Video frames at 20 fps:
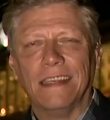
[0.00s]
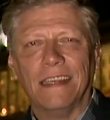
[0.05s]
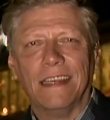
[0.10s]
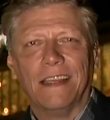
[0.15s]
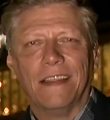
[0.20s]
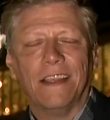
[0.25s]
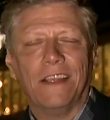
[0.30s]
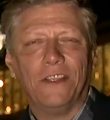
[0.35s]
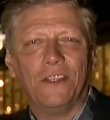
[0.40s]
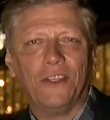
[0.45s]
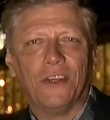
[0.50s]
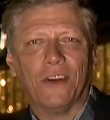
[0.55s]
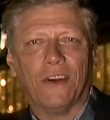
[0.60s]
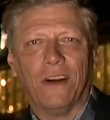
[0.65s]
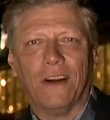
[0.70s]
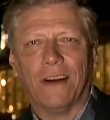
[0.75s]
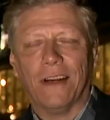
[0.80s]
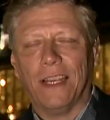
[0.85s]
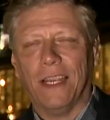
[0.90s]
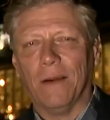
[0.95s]
They sure
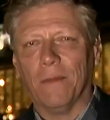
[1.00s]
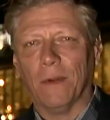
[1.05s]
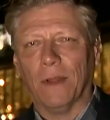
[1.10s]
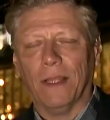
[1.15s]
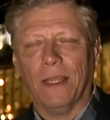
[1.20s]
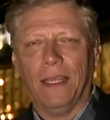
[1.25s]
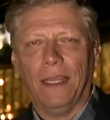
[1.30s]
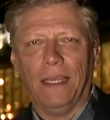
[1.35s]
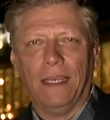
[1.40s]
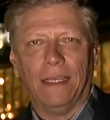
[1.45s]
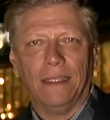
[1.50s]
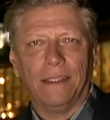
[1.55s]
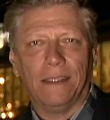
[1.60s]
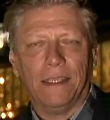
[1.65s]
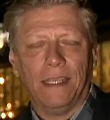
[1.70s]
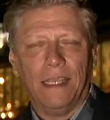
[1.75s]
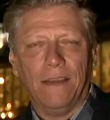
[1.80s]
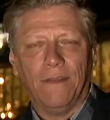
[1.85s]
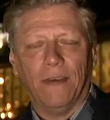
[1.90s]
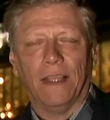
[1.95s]
are, Kimberly and
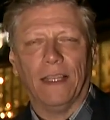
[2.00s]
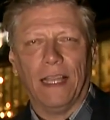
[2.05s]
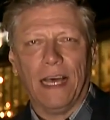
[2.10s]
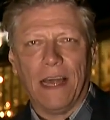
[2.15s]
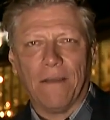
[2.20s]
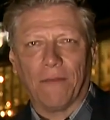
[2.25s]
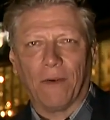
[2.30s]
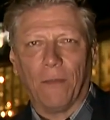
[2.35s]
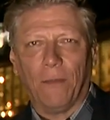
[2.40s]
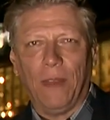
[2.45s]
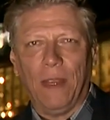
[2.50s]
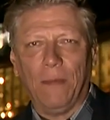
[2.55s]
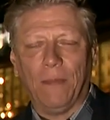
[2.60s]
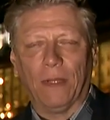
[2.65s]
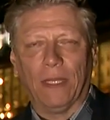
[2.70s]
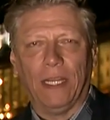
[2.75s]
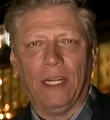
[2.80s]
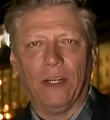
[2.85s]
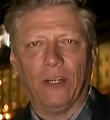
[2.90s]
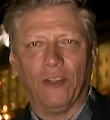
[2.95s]
Steve. A lot for
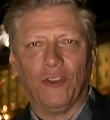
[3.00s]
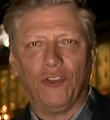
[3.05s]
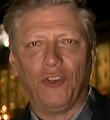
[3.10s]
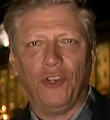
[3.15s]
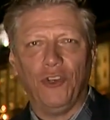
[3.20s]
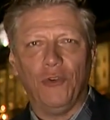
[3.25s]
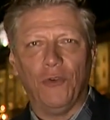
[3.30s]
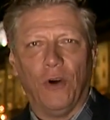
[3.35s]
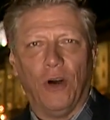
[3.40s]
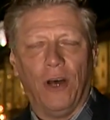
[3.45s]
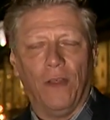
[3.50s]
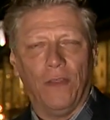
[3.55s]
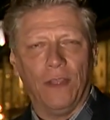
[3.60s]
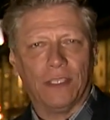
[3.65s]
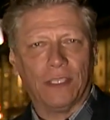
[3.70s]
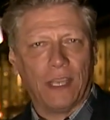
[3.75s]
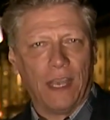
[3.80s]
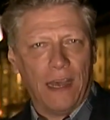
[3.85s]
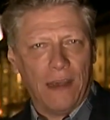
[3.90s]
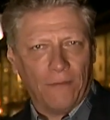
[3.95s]
people here to chew on.
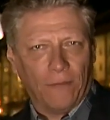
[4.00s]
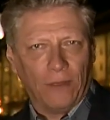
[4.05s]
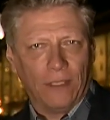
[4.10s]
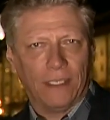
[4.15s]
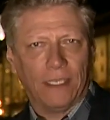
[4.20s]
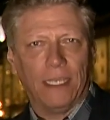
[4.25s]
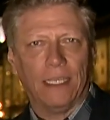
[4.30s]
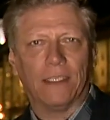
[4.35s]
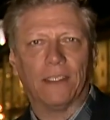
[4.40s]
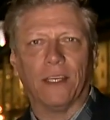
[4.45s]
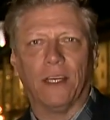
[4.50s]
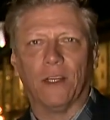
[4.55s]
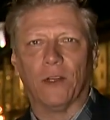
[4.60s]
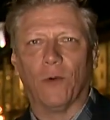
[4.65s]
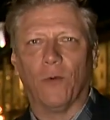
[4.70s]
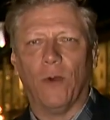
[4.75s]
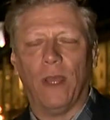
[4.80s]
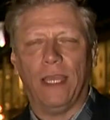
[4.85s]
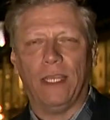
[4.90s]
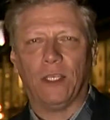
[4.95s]
This conference gets
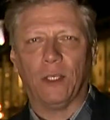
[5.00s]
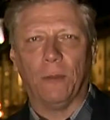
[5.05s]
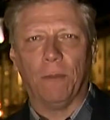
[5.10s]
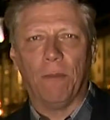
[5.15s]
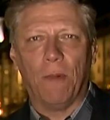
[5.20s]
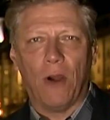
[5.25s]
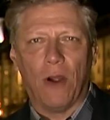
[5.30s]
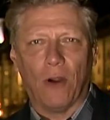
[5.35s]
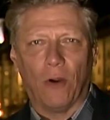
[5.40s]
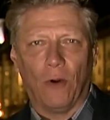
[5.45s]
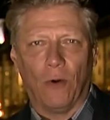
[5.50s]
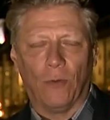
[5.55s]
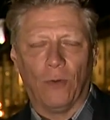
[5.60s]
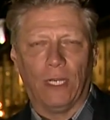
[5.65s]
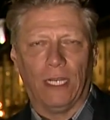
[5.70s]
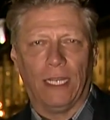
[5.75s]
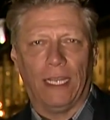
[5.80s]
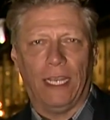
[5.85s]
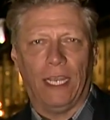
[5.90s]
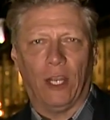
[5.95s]
underway tomorrow,
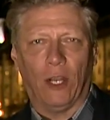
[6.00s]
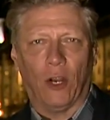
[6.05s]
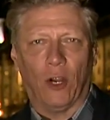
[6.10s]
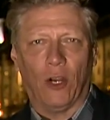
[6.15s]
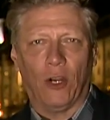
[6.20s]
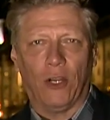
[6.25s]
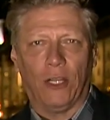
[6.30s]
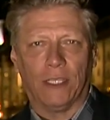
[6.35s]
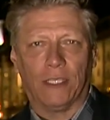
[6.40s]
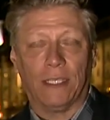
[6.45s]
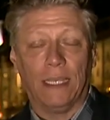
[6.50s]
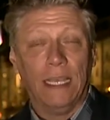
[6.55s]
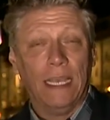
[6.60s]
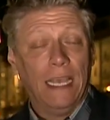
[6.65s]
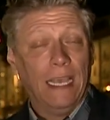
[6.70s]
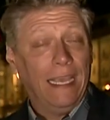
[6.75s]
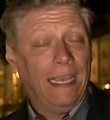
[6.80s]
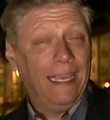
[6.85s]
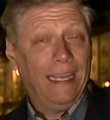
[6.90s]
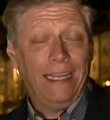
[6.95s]
really, in earnest.
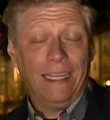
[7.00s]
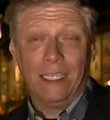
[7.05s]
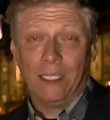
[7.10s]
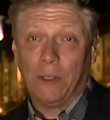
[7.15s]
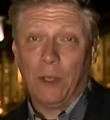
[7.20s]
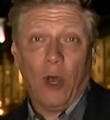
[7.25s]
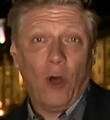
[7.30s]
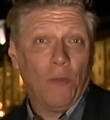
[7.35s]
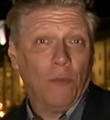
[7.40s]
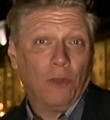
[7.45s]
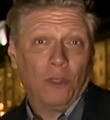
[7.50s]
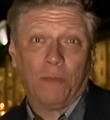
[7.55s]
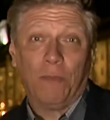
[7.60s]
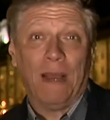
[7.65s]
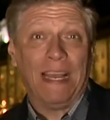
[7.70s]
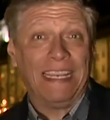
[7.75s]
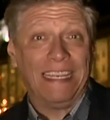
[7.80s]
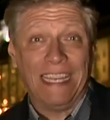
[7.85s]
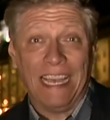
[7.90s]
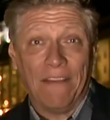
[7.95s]
It is almost
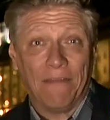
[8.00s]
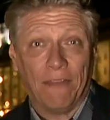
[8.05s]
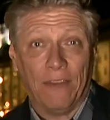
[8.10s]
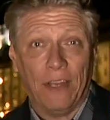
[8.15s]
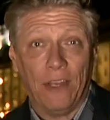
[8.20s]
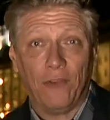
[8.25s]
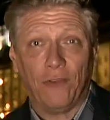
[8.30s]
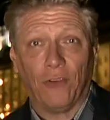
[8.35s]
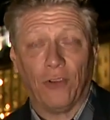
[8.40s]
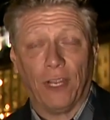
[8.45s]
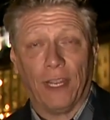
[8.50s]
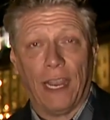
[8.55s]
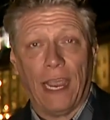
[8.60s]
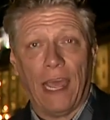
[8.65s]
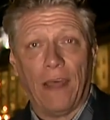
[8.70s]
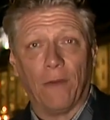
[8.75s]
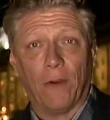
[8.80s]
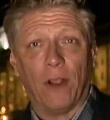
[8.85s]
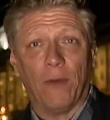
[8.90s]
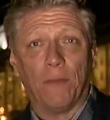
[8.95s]
by definition a
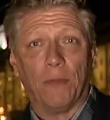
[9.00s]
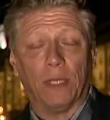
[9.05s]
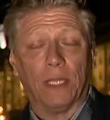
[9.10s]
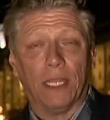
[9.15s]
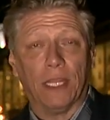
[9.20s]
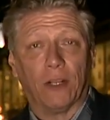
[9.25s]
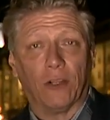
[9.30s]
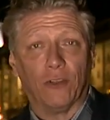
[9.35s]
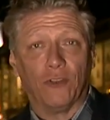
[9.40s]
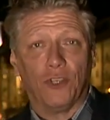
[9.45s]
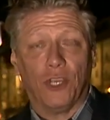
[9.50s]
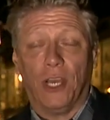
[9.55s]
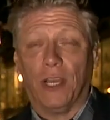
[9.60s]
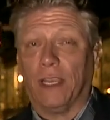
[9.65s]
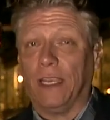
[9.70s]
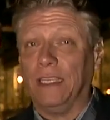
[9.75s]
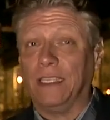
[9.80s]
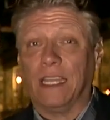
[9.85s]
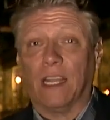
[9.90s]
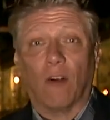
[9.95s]
gathering of political
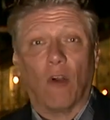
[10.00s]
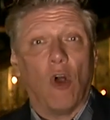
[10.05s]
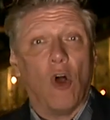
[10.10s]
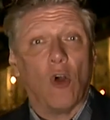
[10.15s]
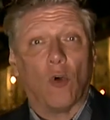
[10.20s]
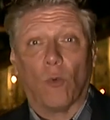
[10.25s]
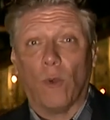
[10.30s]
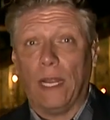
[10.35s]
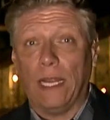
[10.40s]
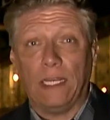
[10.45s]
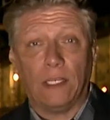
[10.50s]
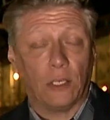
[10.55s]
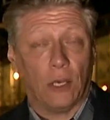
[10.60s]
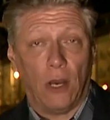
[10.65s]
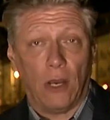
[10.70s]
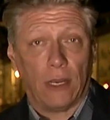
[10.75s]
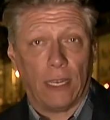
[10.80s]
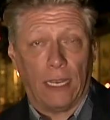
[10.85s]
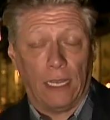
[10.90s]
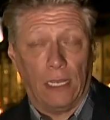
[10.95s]
junkies. They're already
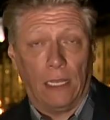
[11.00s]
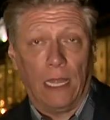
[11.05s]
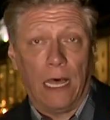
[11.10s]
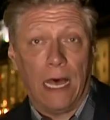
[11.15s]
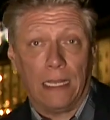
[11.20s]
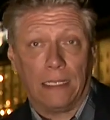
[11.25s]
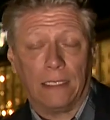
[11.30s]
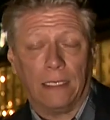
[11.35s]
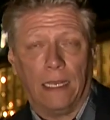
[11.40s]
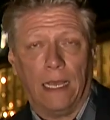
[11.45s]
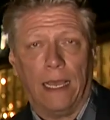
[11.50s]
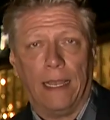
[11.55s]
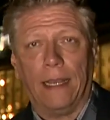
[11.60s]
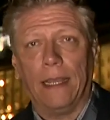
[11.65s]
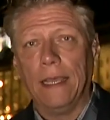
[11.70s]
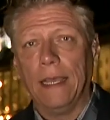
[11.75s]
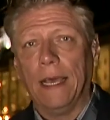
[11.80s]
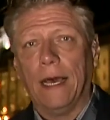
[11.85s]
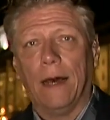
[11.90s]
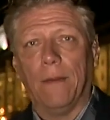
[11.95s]
talking a lot tonight
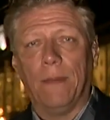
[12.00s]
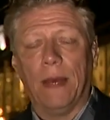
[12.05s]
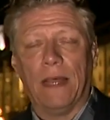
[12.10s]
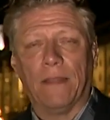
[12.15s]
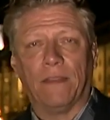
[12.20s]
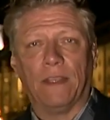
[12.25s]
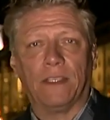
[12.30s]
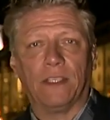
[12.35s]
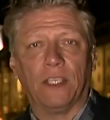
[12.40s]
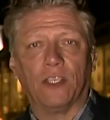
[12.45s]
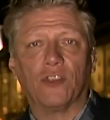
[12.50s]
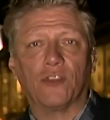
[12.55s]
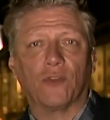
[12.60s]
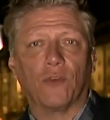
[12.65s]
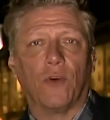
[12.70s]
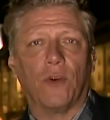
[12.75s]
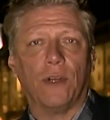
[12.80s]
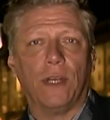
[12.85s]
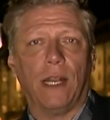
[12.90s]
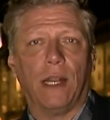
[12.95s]
about this
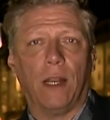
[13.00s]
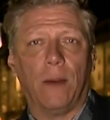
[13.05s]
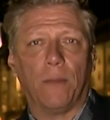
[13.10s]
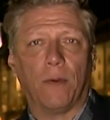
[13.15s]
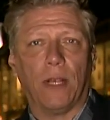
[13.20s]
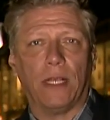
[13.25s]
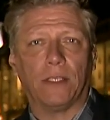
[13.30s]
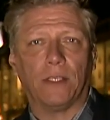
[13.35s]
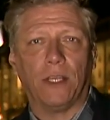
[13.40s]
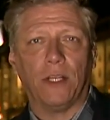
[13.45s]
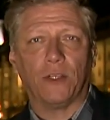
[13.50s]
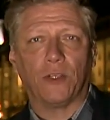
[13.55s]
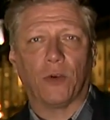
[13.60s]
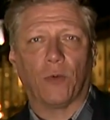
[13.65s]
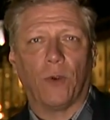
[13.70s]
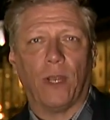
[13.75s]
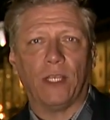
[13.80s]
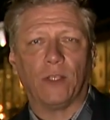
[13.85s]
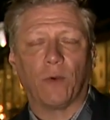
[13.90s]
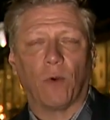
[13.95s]
extraordinary
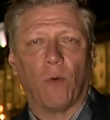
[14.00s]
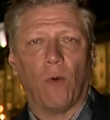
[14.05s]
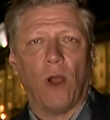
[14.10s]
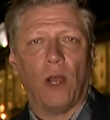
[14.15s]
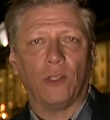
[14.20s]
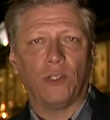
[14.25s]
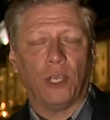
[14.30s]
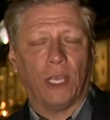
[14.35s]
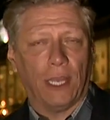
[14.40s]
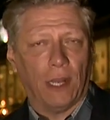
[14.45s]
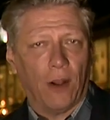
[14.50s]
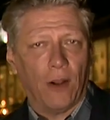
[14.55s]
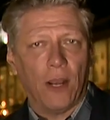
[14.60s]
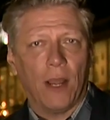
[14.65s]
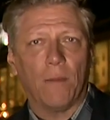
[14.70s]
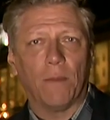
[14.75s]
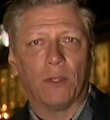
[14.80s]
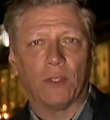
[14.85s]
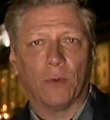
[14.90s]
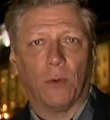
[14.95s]
presidential race we're watching, and our
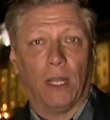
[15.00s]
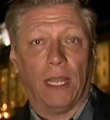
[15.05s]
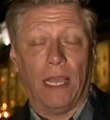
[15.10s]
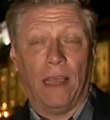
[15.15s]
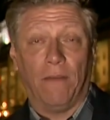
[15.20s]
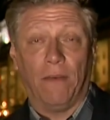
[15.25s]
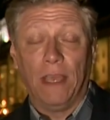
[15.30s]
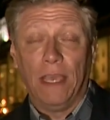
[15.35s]
numbers will have